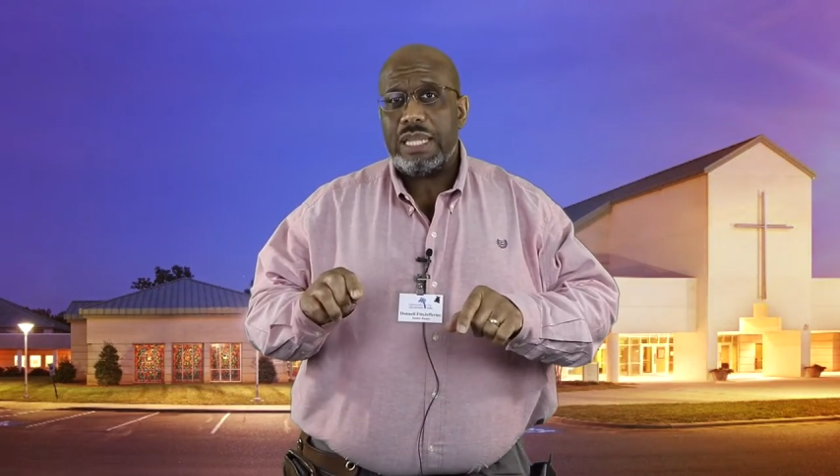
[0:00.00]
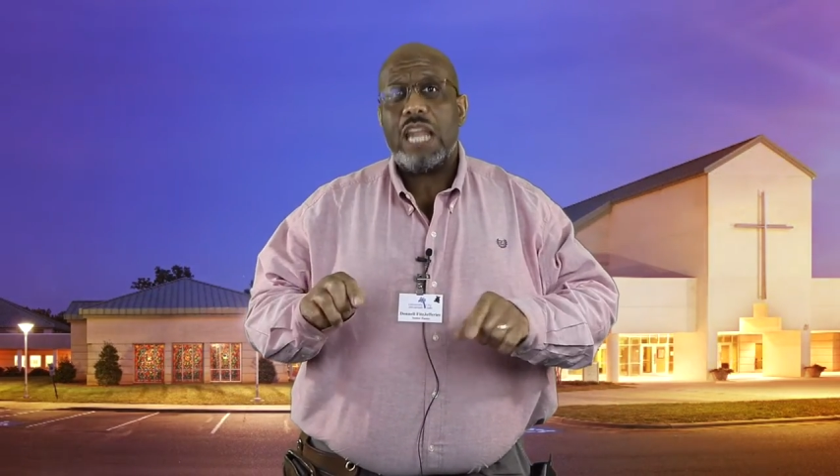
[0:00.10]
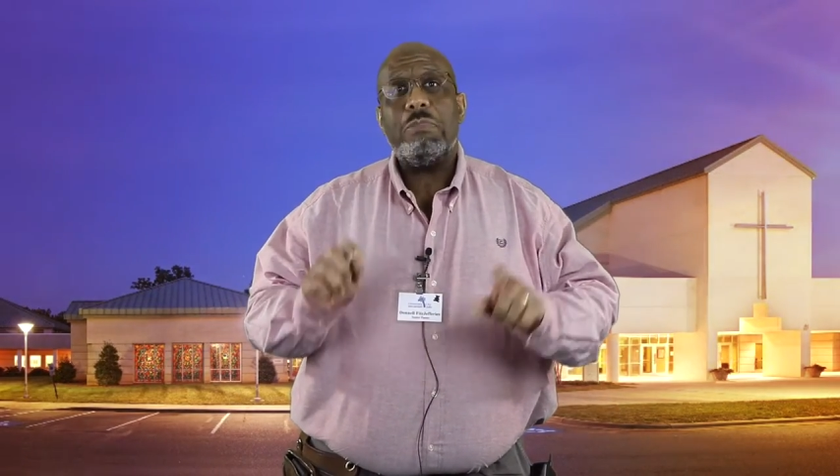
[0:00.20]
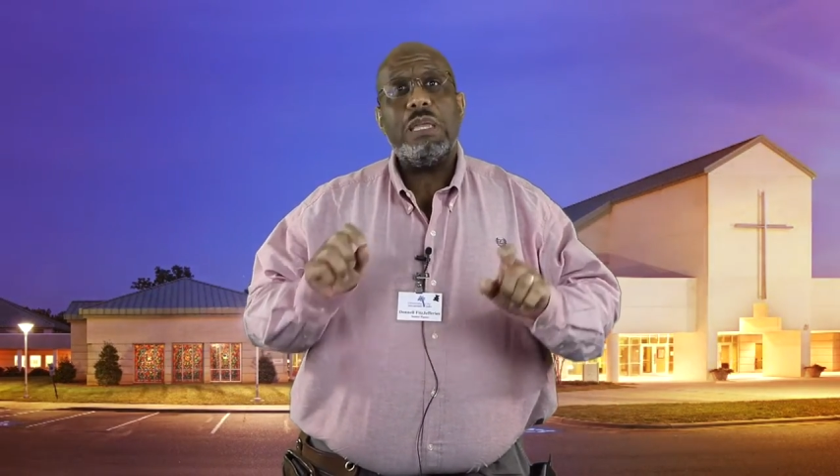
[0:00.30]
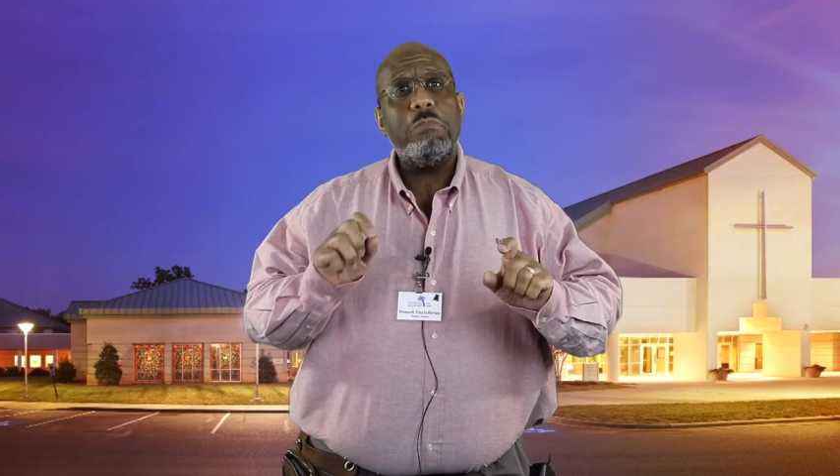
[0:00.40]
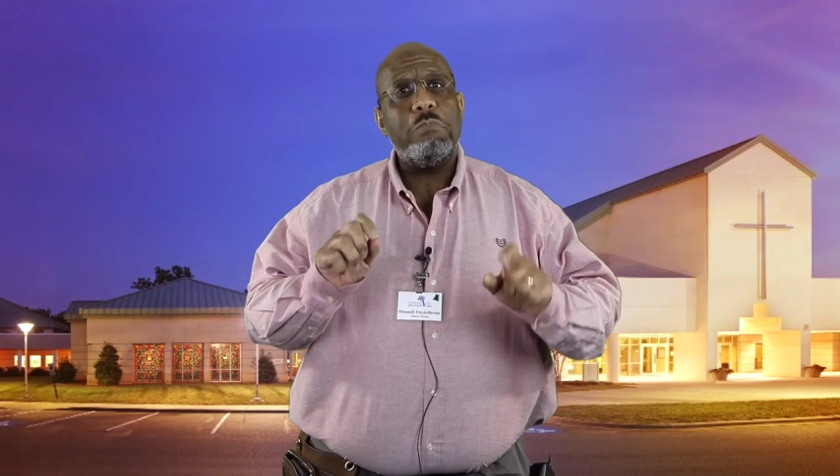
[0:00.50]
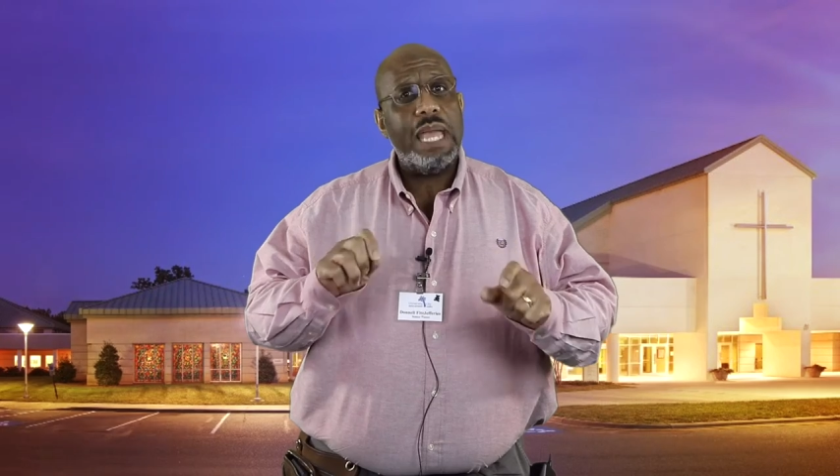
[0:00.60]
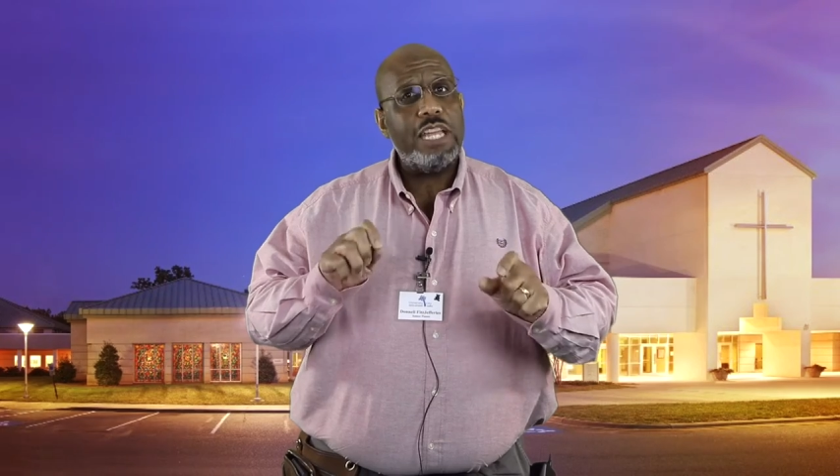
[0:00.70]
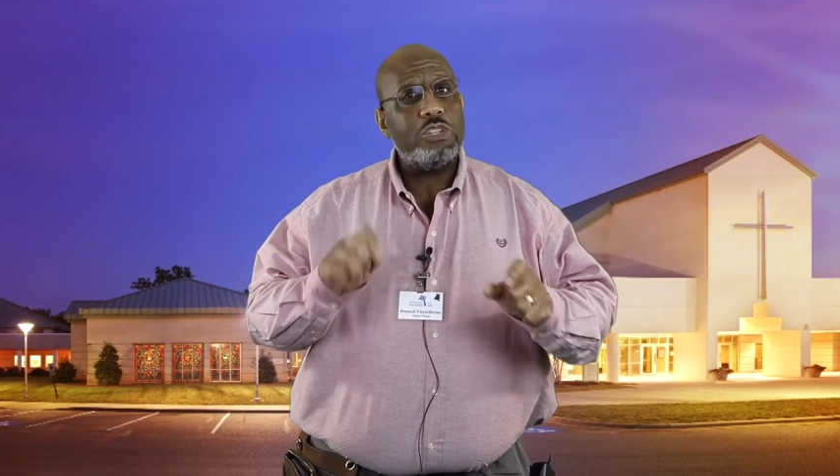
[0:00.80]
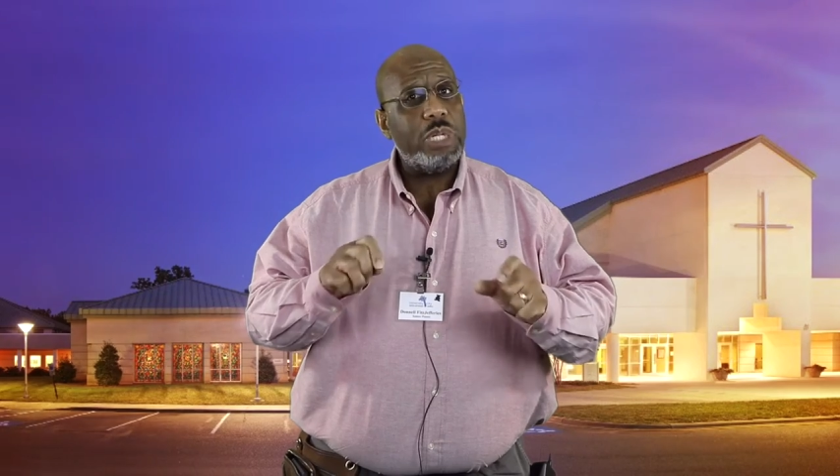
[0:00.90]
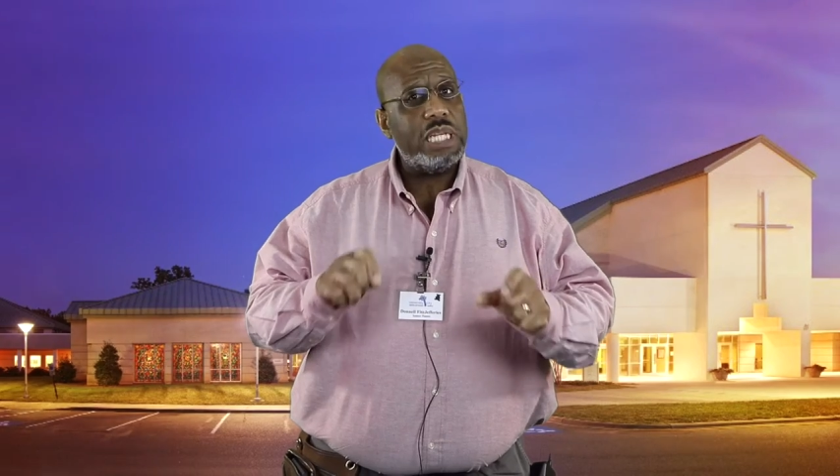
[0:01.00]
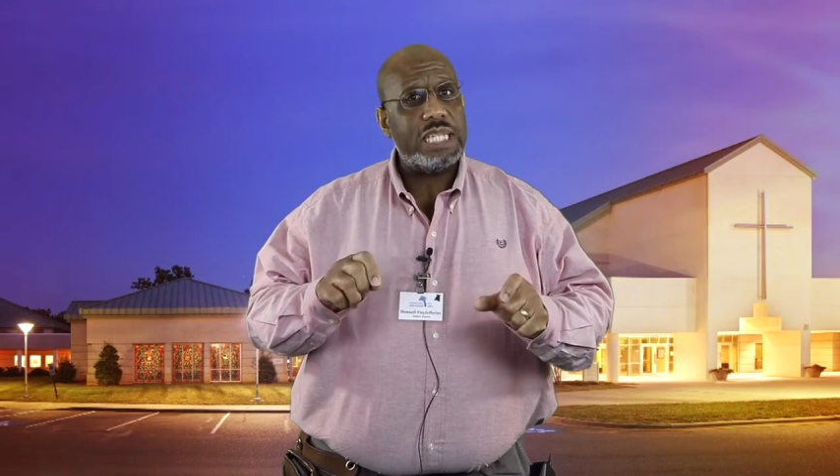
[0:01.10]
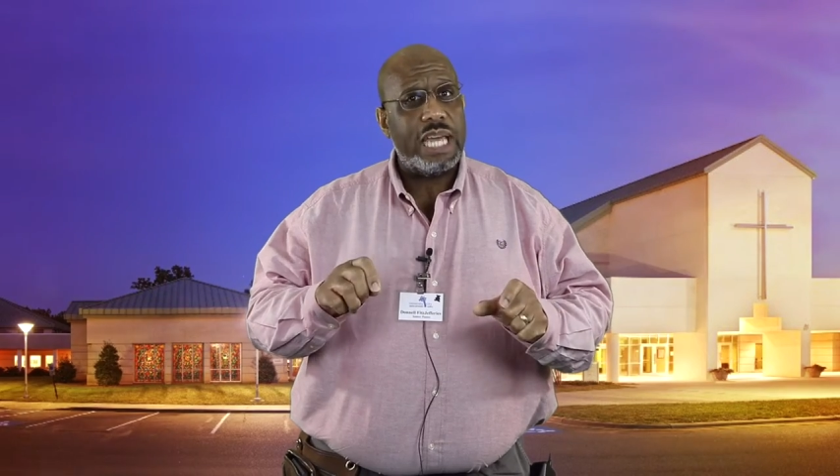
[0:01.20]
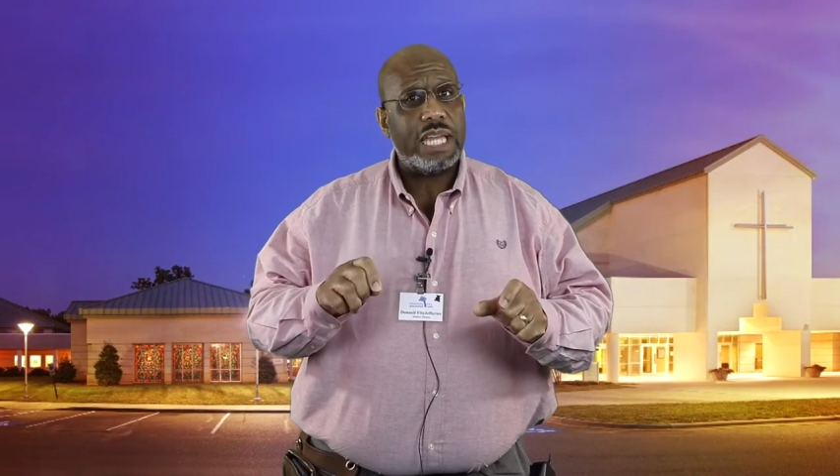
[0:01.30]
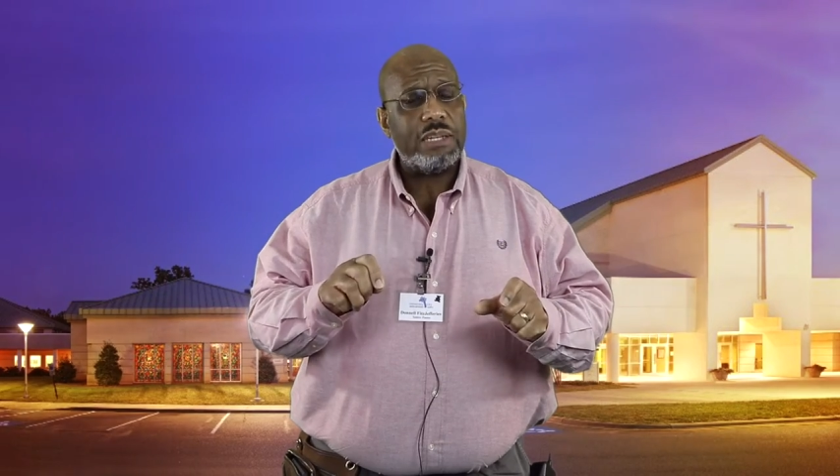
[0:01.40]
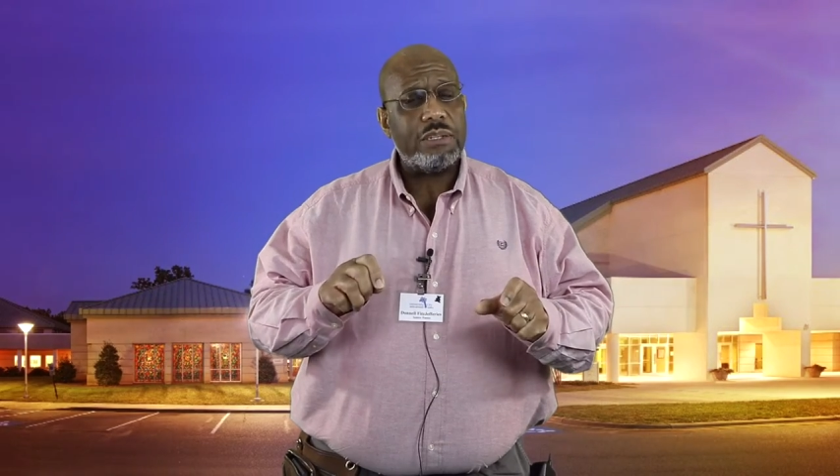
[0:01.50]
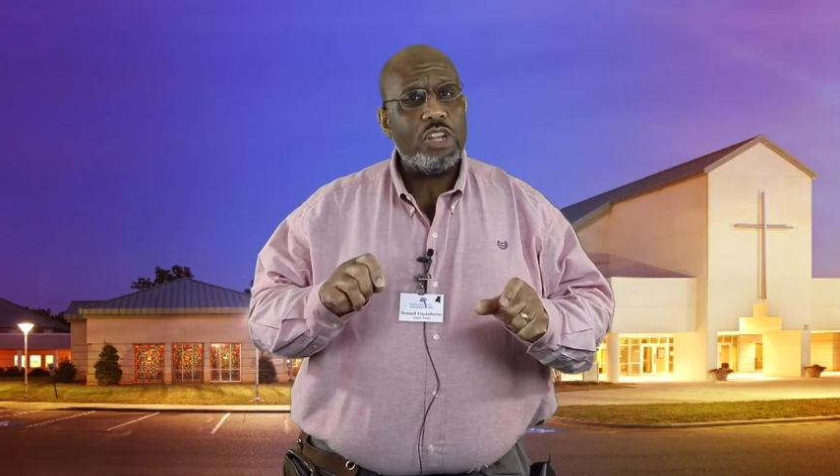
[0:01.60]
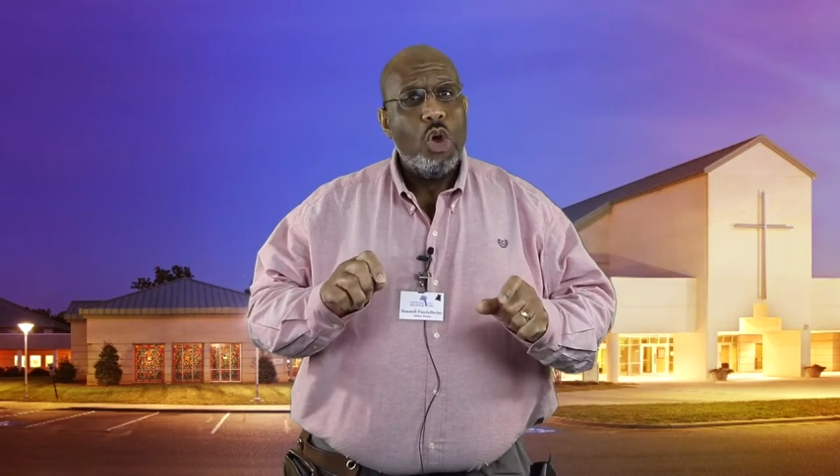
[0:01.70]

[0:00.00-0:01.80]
that'll be May 22nd,